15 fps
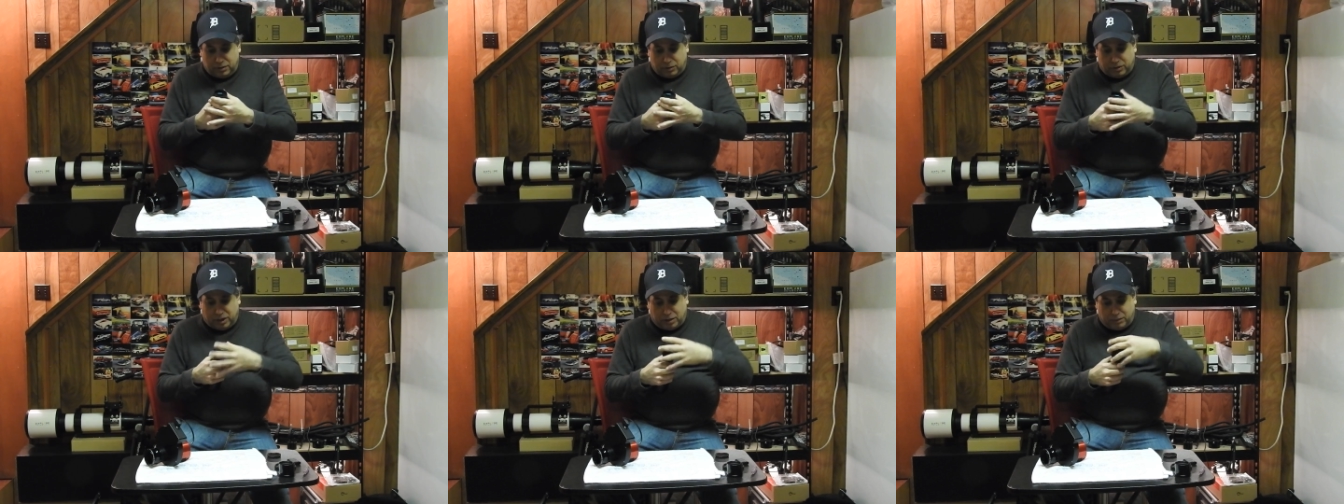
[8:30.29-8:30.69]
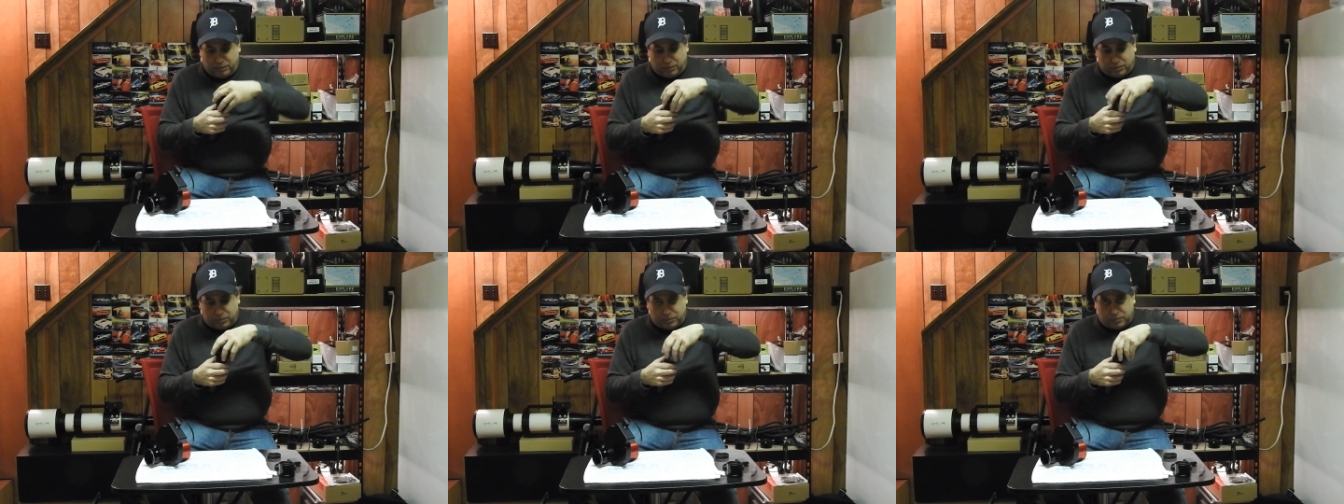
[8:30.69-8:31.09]
Well,
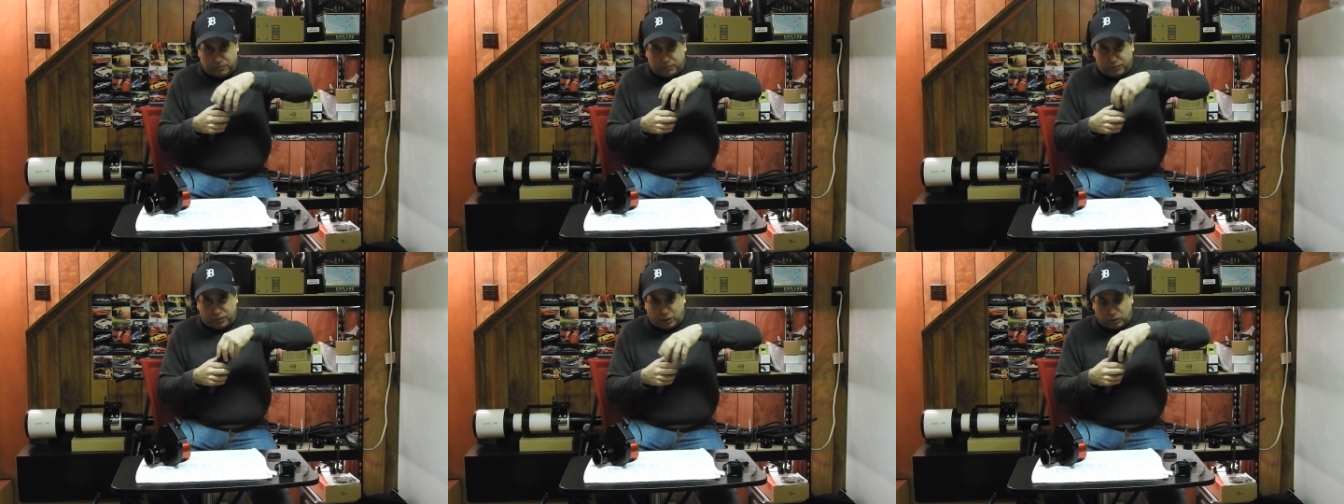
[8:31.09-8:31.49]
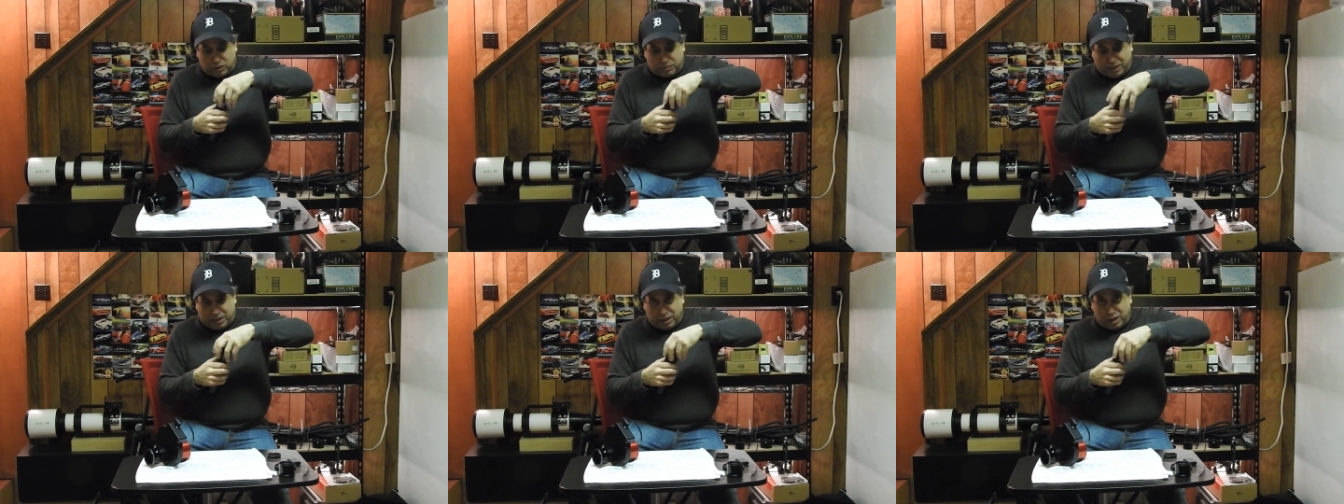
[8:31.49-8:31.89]

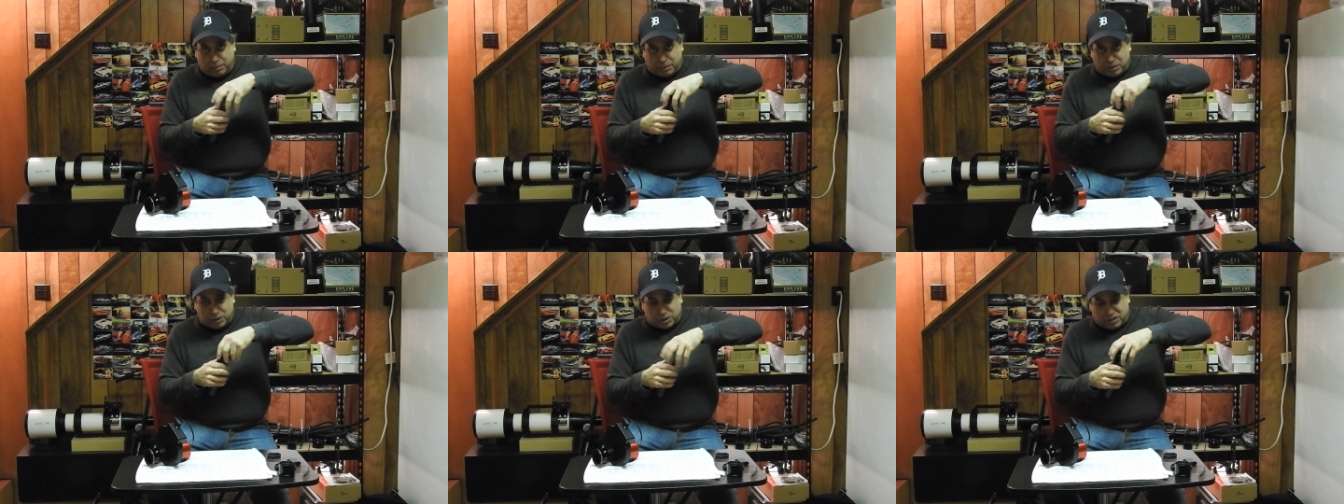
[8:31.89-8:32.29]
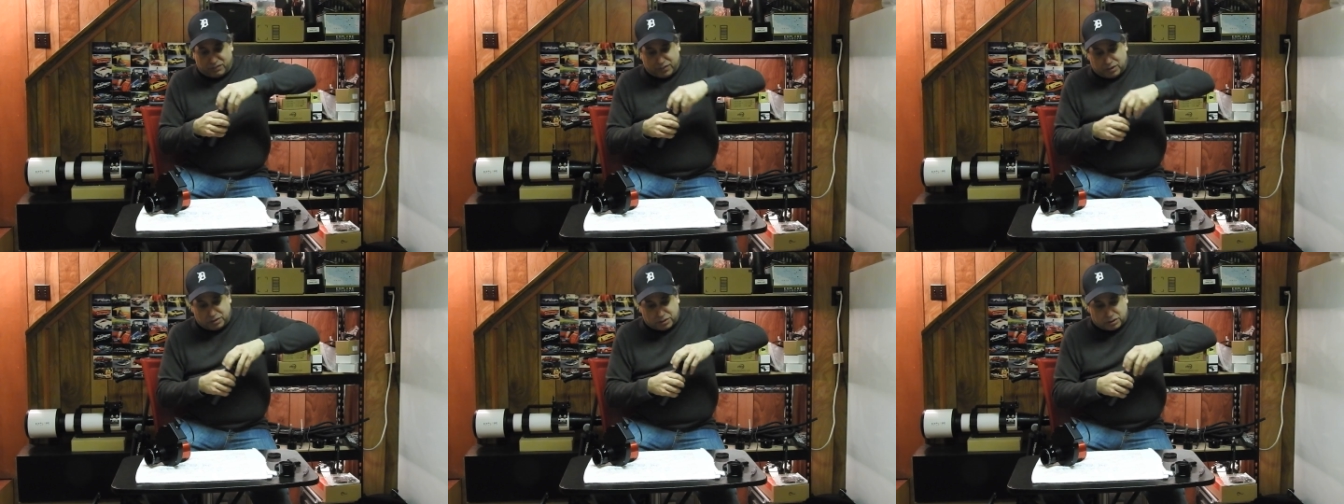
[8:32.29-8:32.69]
where's my light pollution
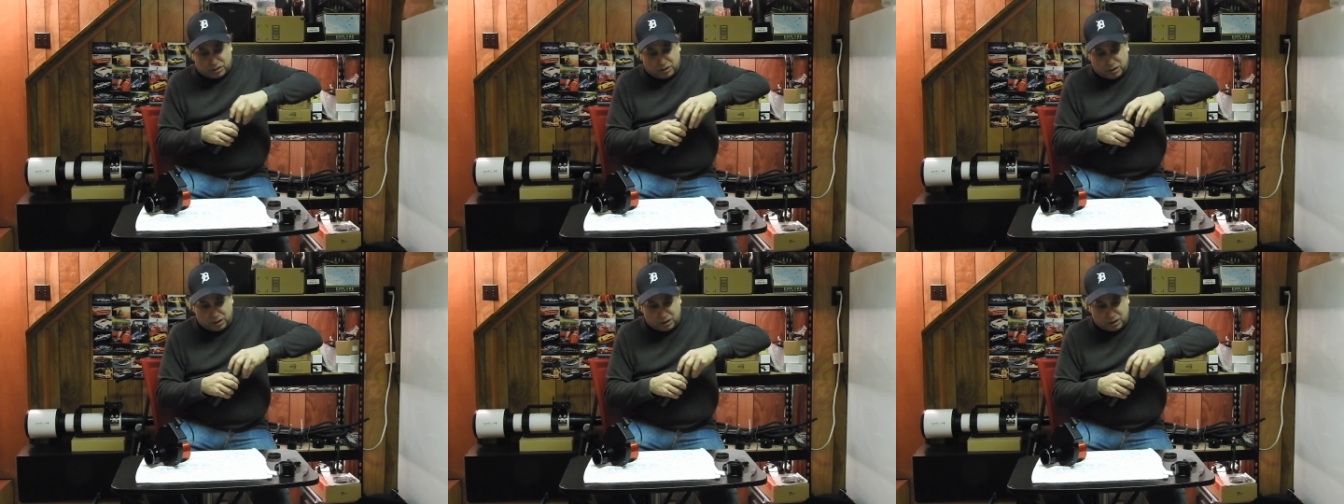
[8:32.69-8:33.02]
filter?